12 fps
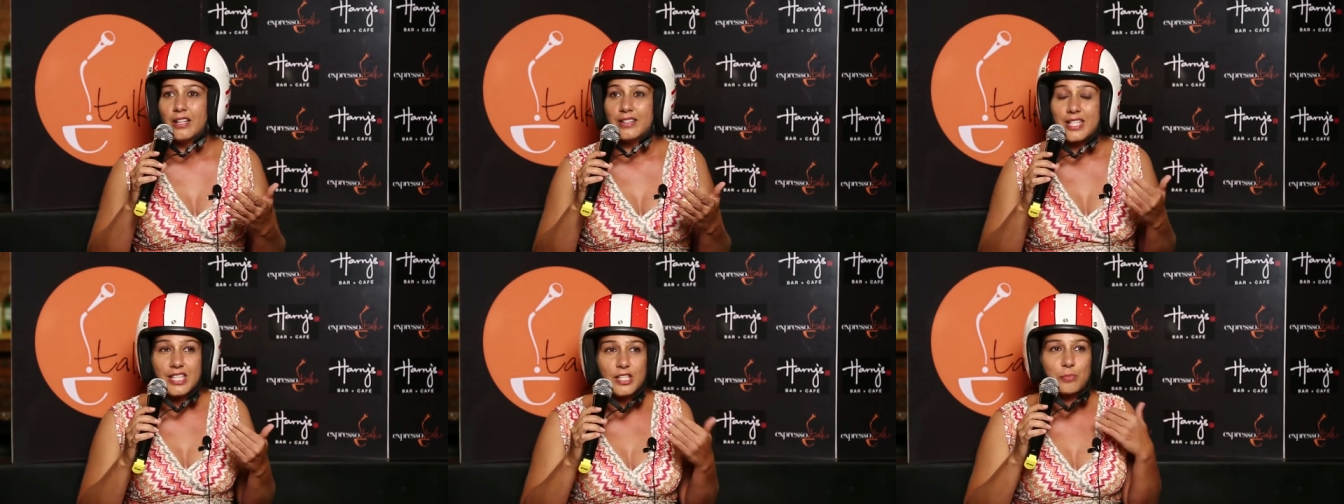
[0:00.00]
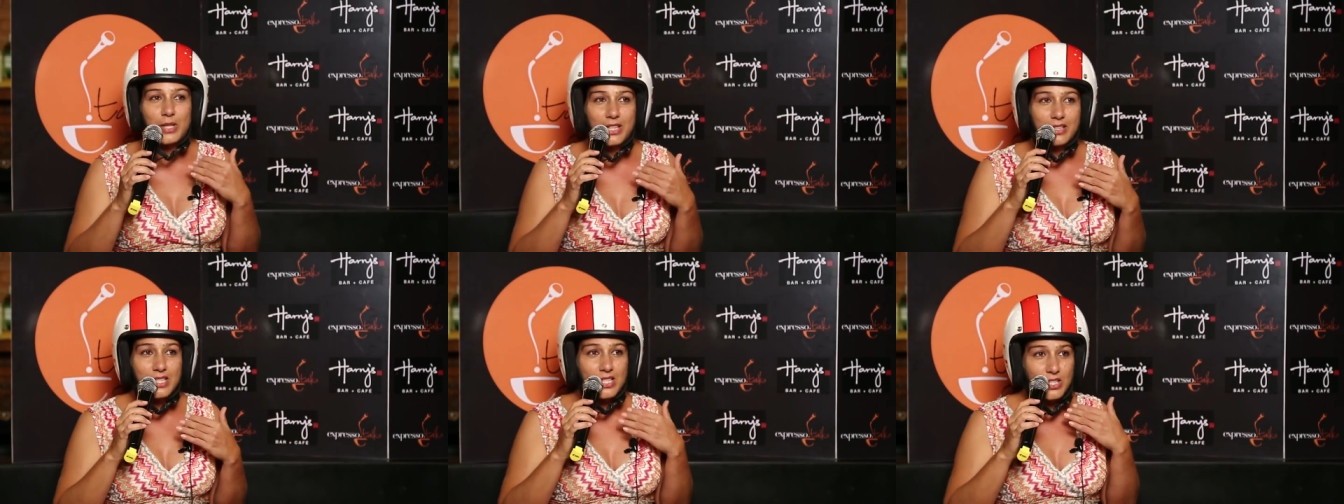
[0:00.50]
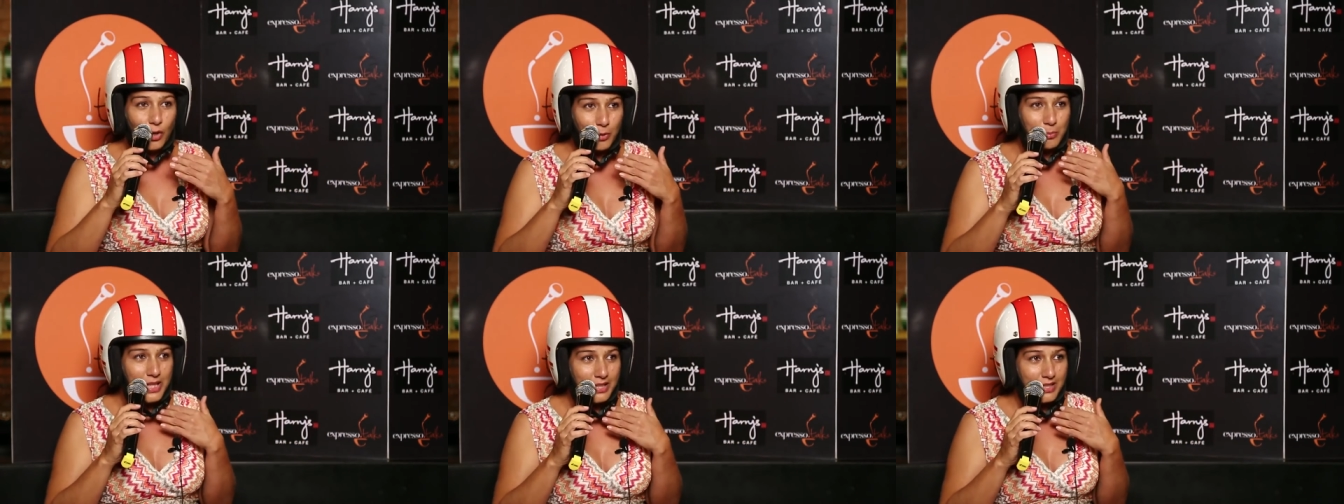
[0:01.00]
This is me. This is
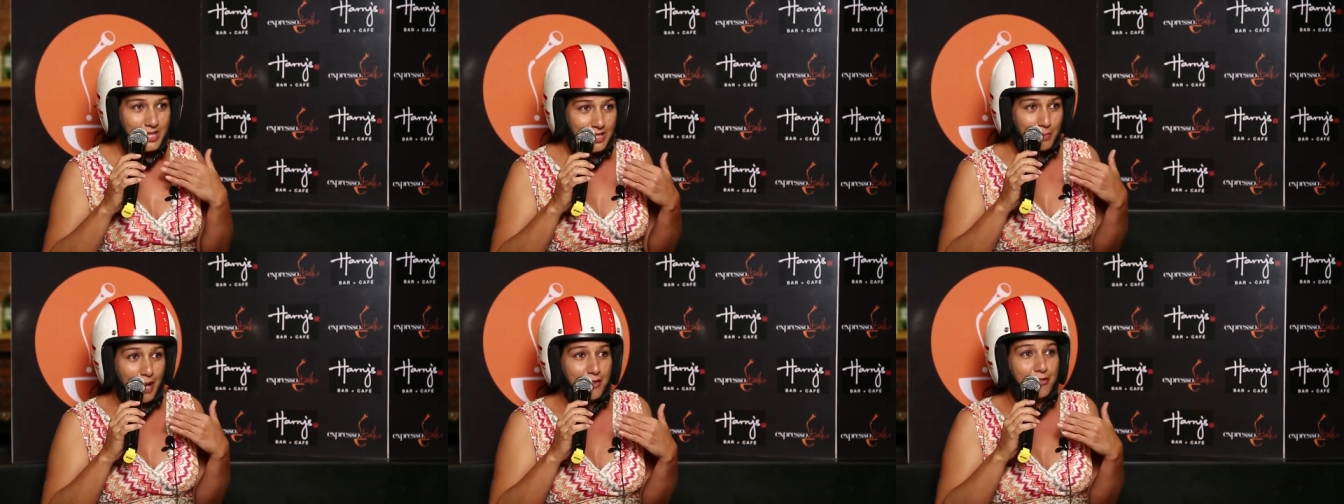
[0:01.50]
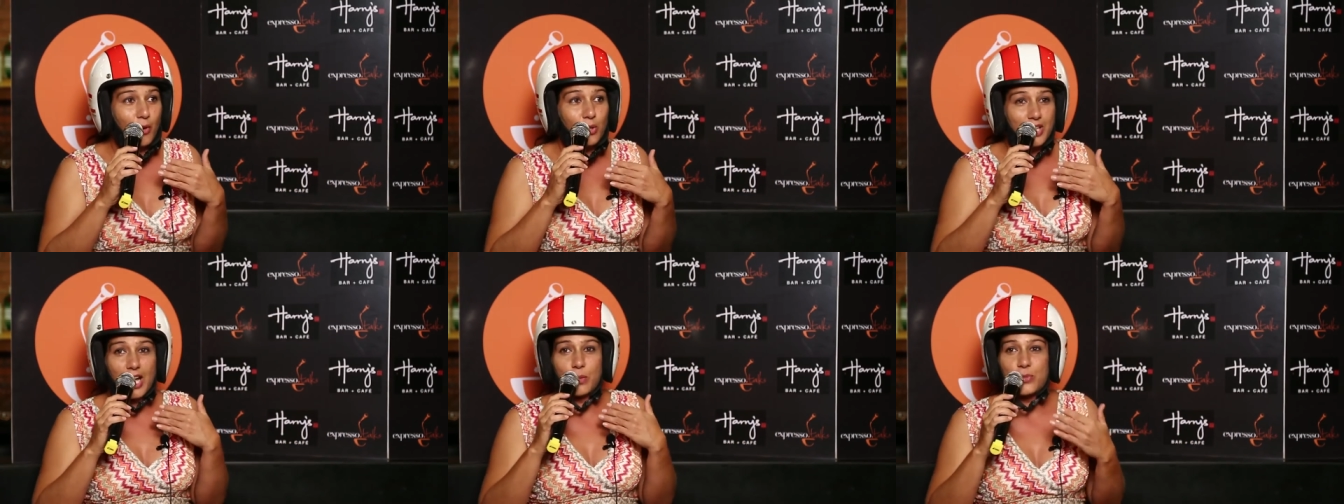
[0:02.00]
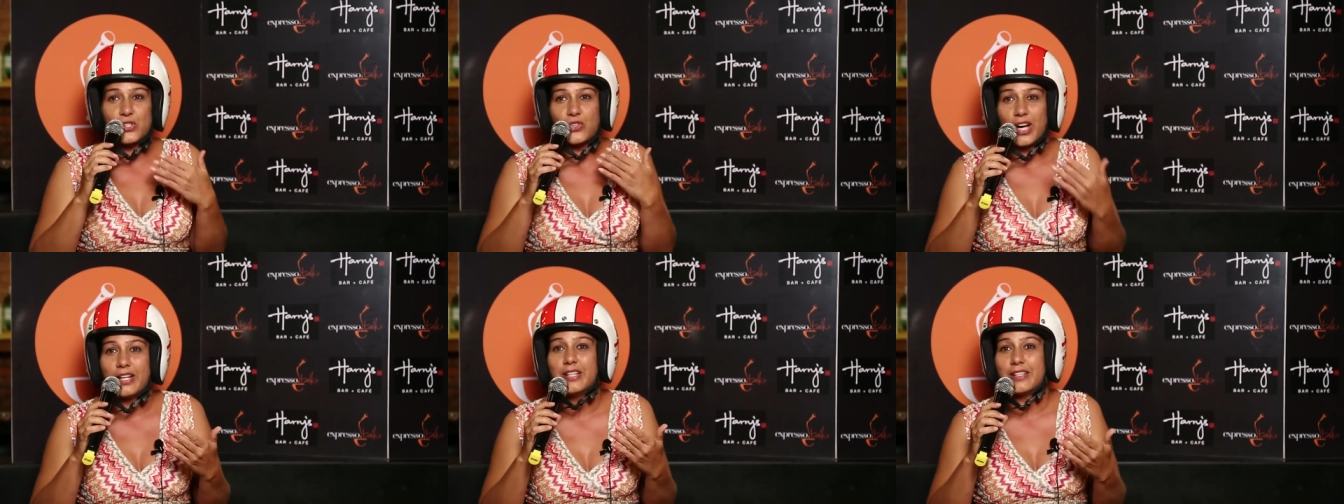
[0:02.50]
on me. This is my fault. I was
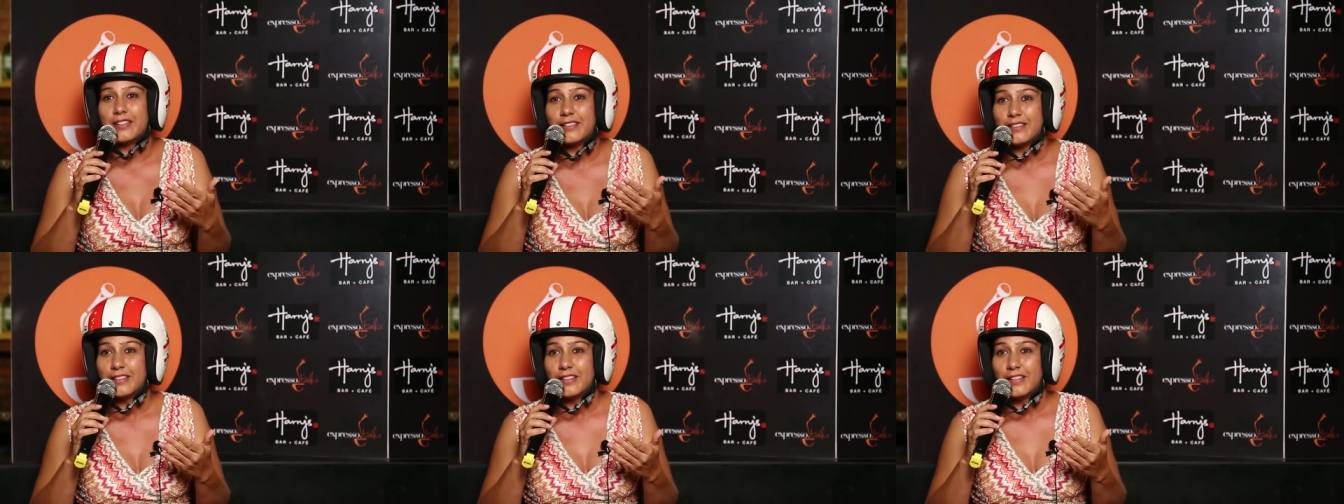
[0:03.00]
riding.